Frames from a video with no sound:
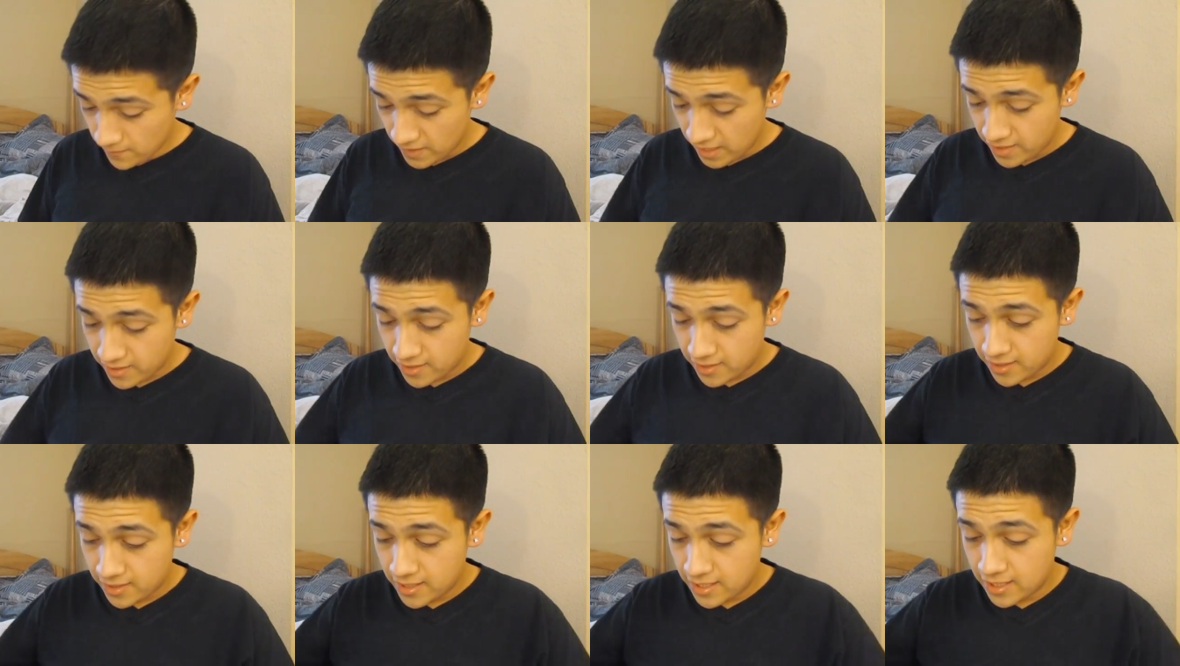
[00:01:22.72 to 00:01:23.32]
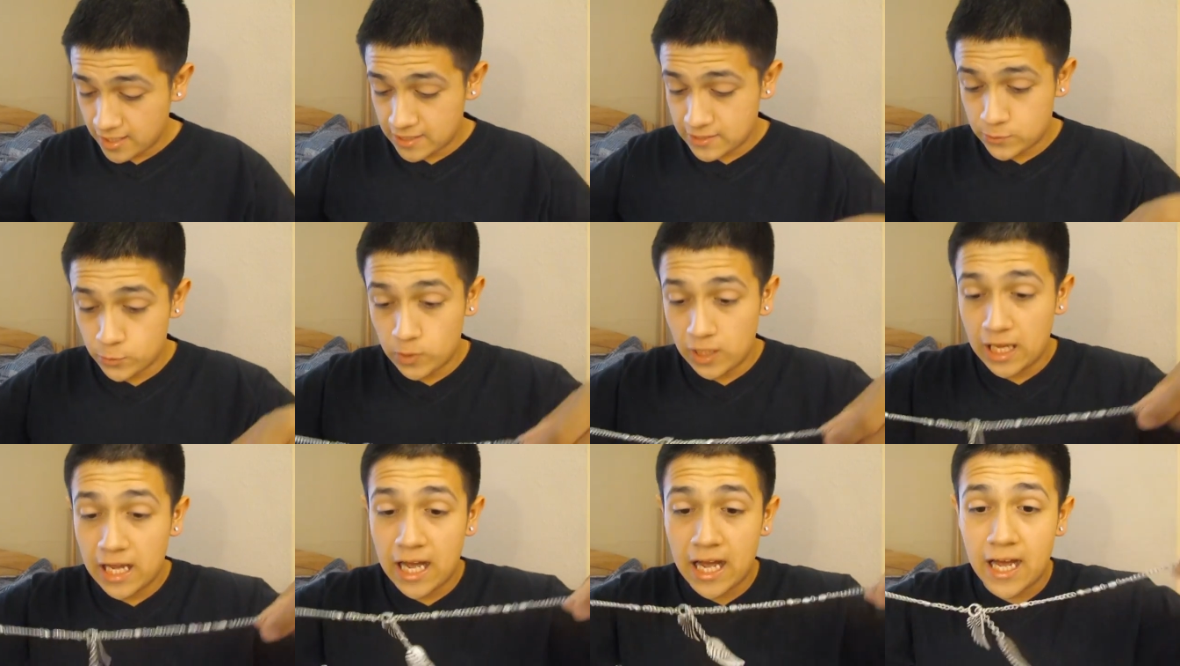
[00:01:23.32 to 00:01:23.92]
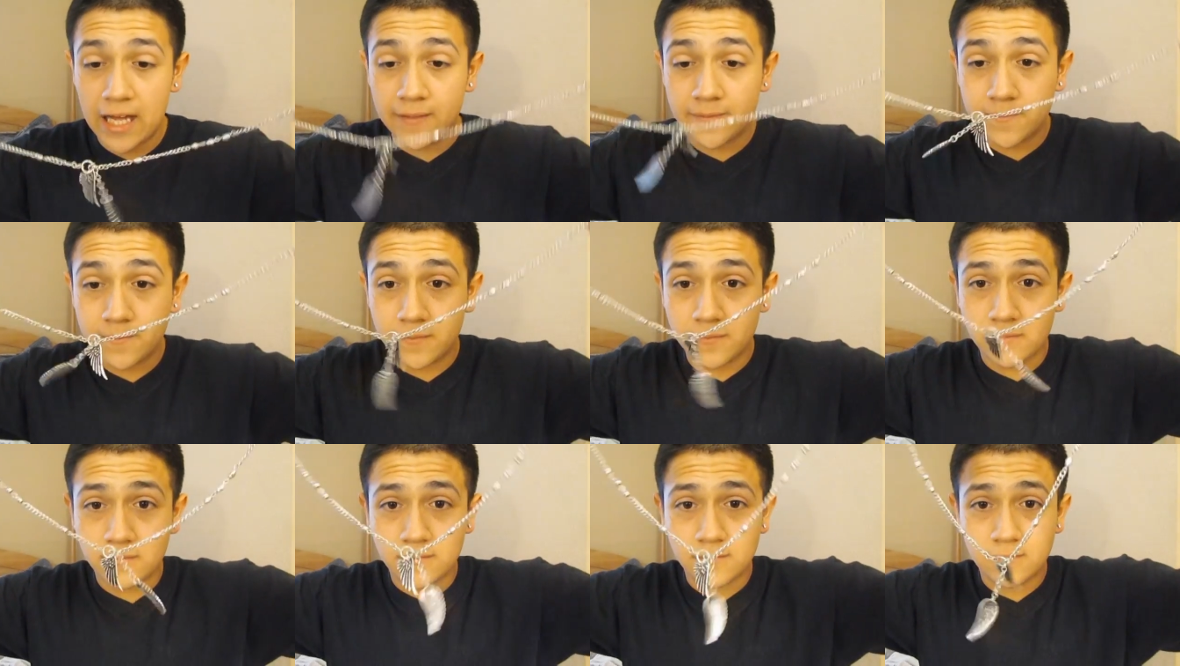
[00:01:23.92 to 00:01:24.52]
And then next we got
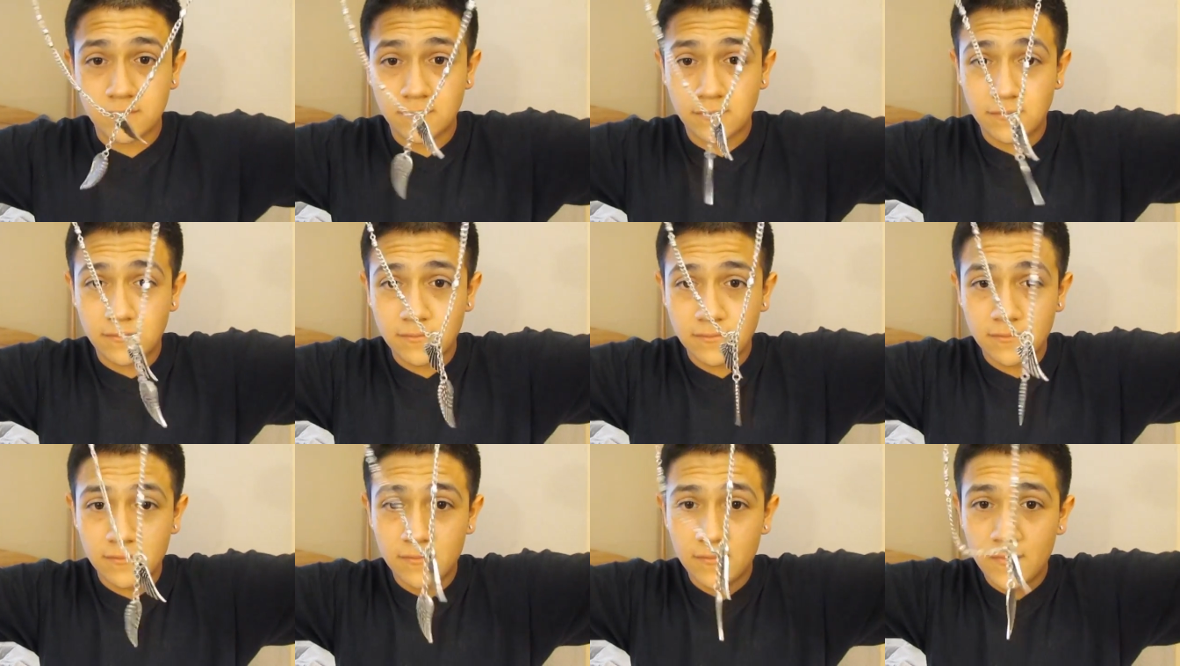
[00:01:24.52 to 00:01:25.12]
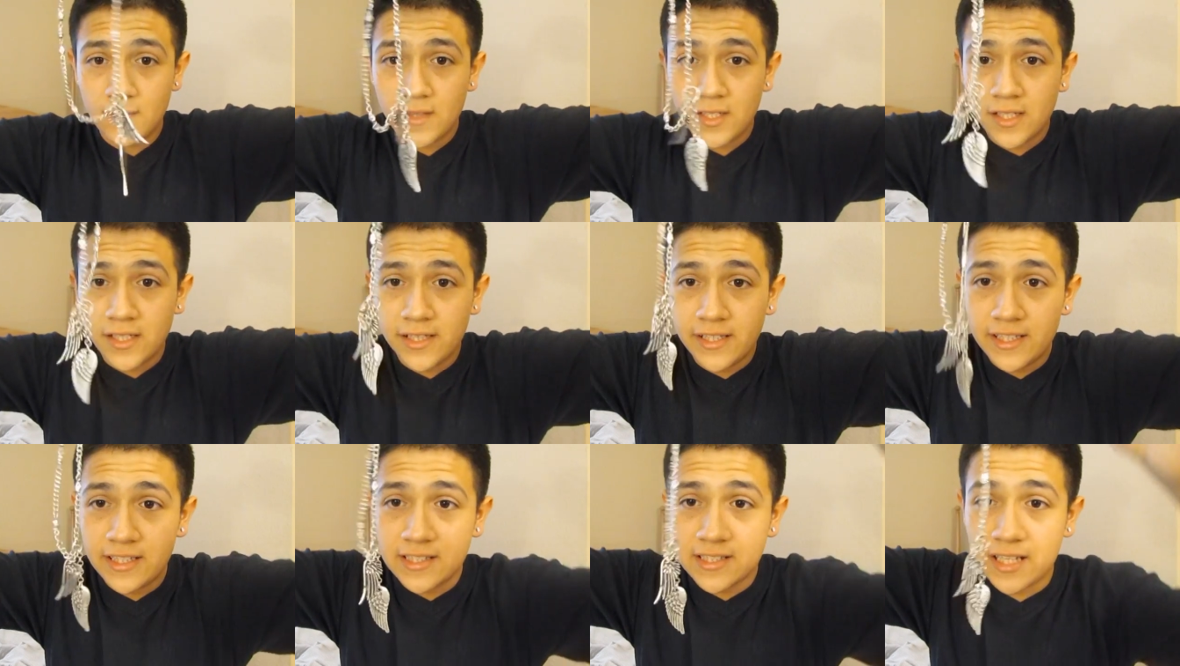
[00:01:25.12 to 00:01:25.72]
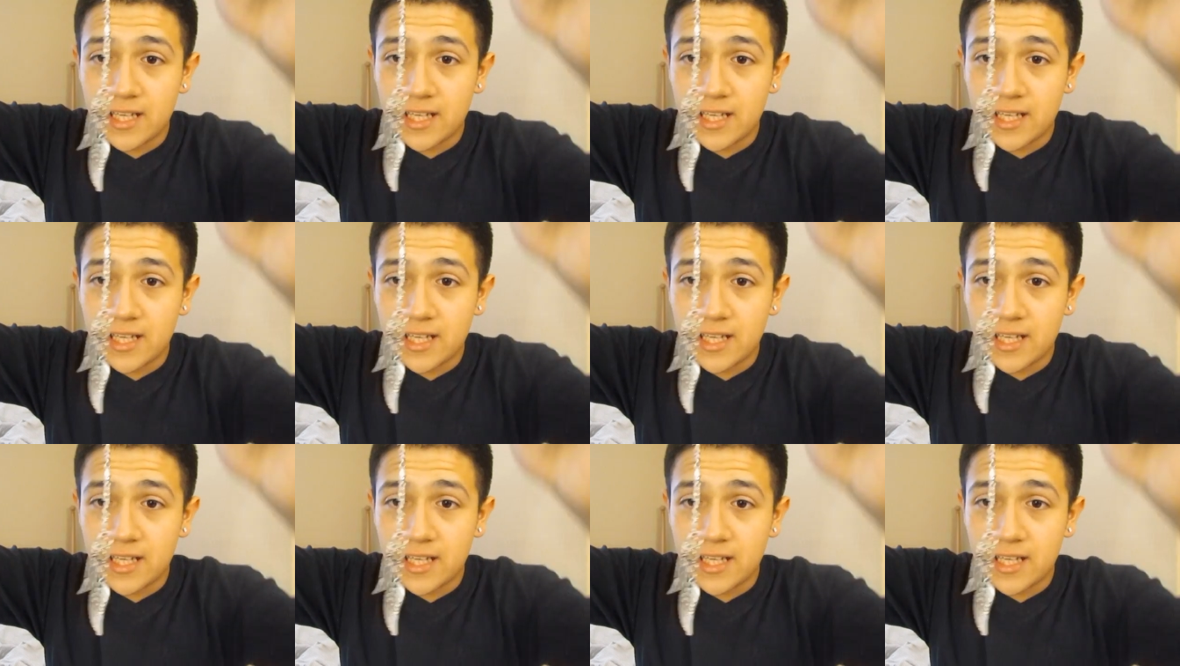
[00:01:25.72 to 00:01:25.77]
these